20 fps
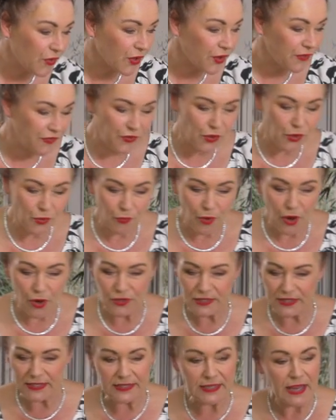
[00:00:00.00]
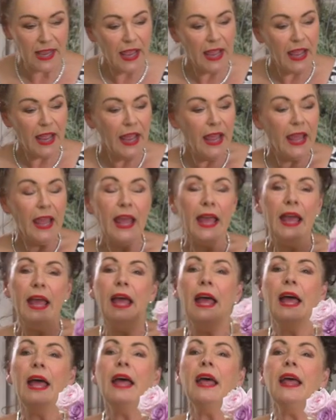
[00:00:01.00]
got a few roses.
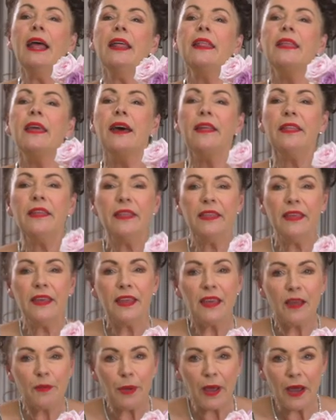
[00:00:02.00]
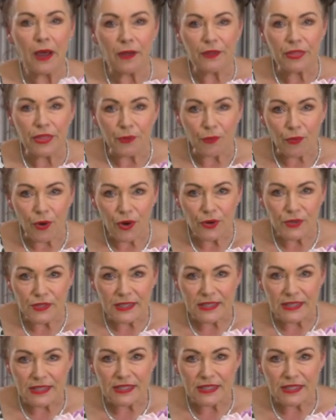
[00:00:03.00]
The other thing about the roses